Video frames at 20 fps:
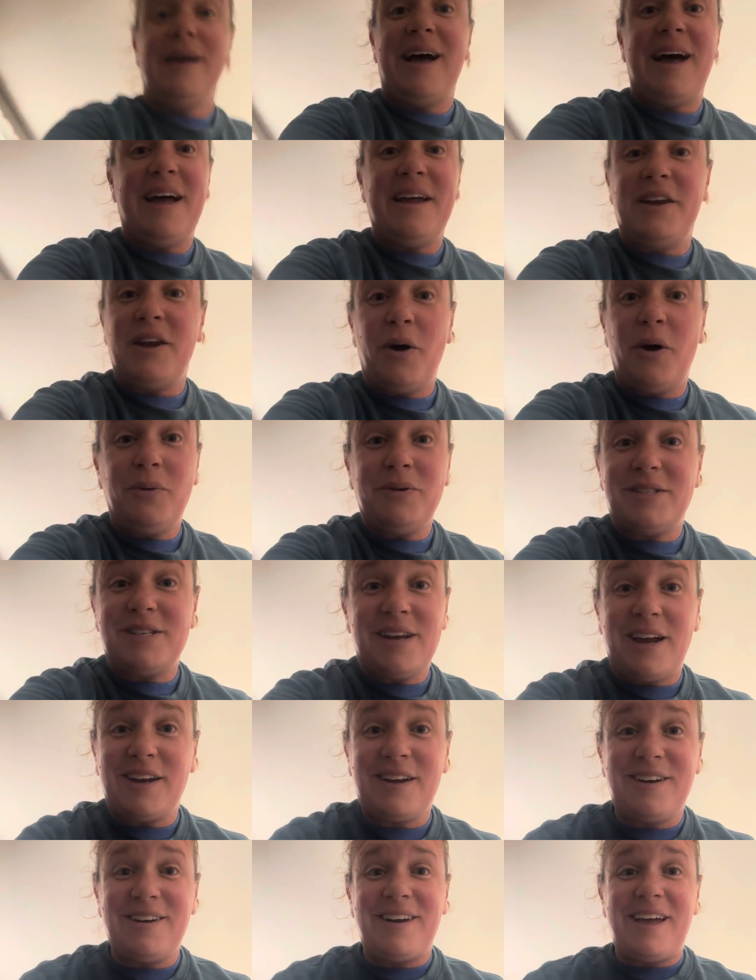I know it's
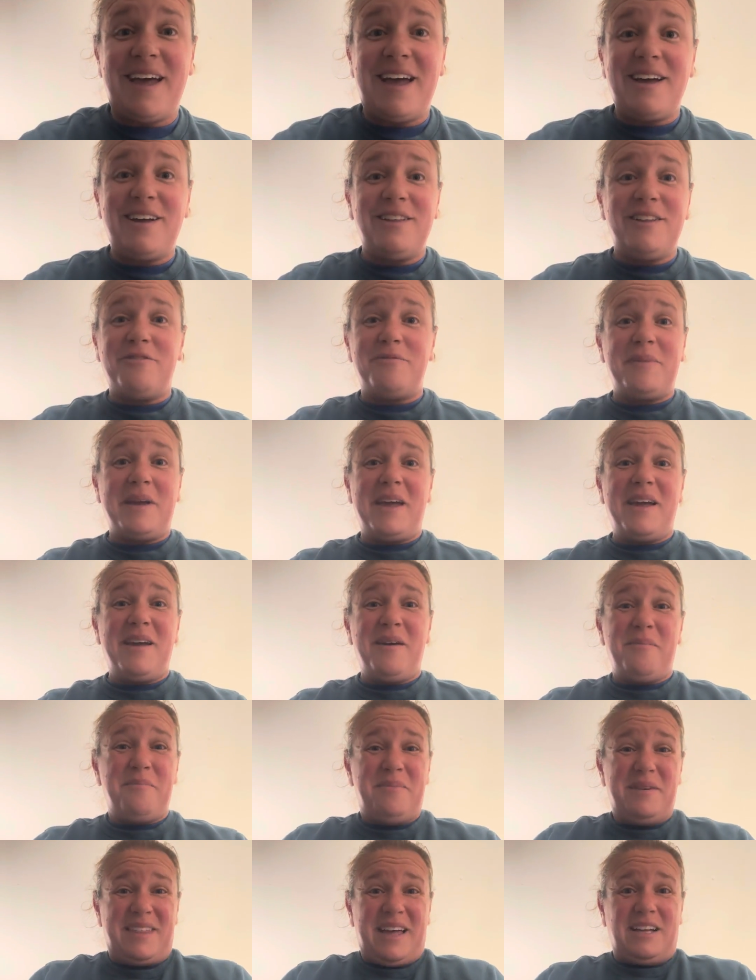not a good angle of me,
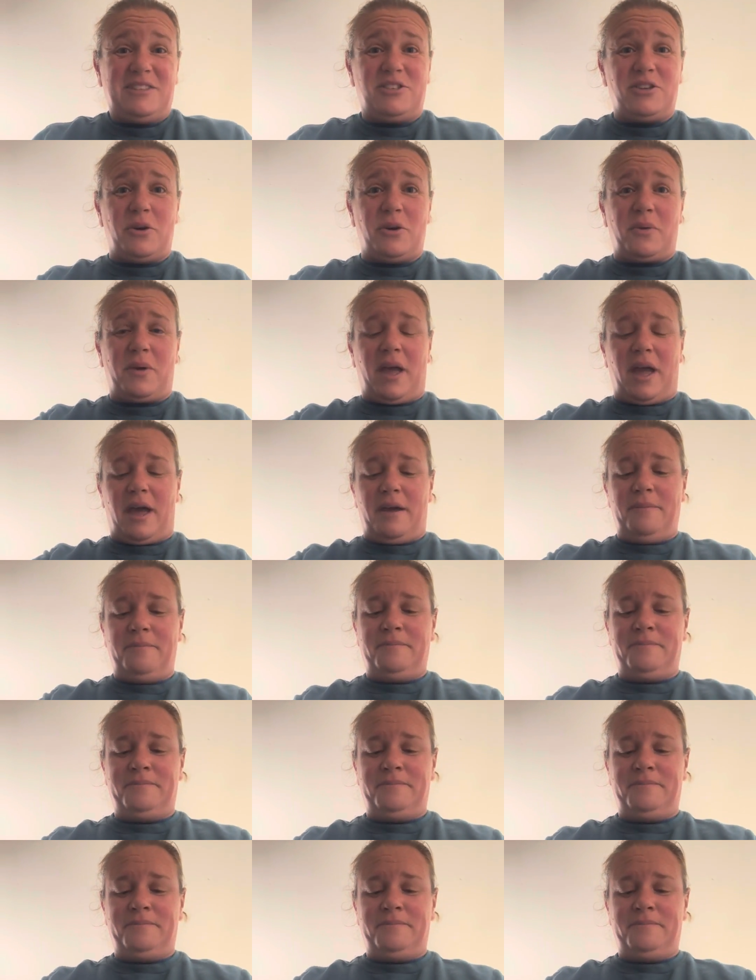but that's okay.